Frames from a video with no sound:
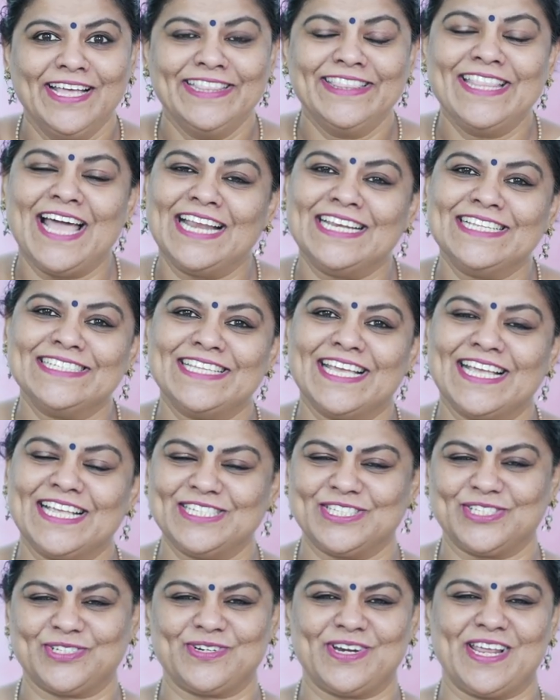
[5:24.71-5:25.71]
That is the
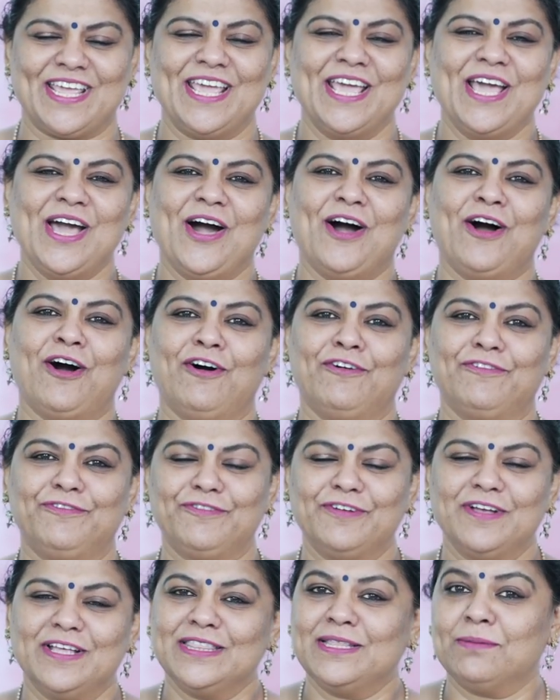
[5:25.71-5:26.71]
history
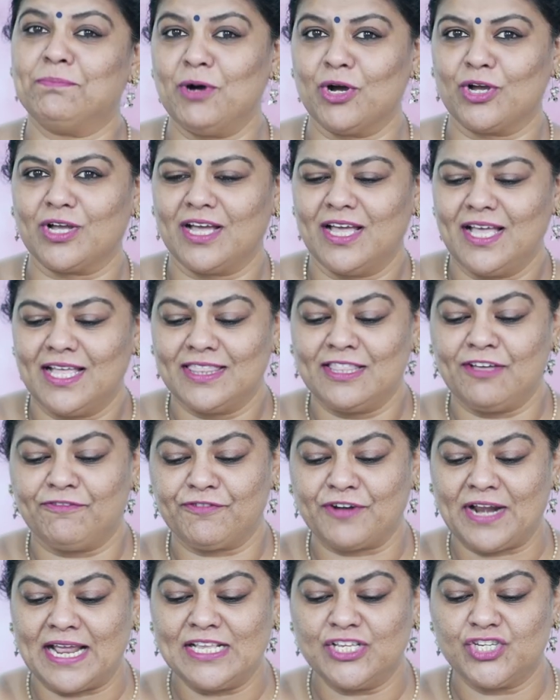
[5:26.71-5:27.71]
of the book, The
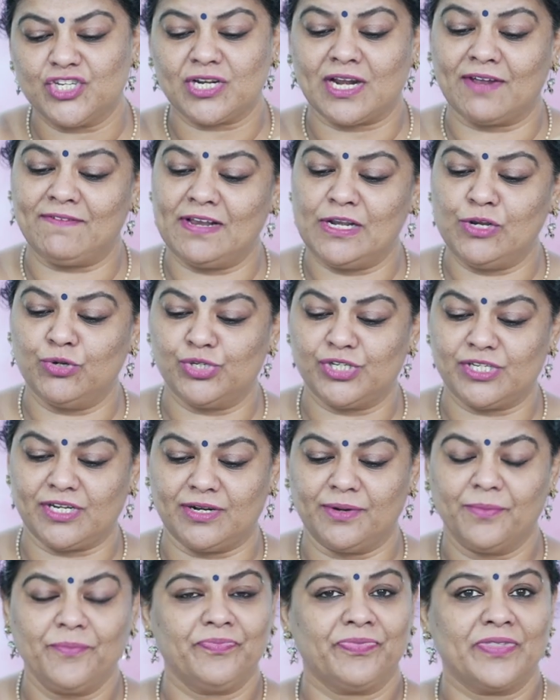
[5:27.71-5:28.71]
French Revolution.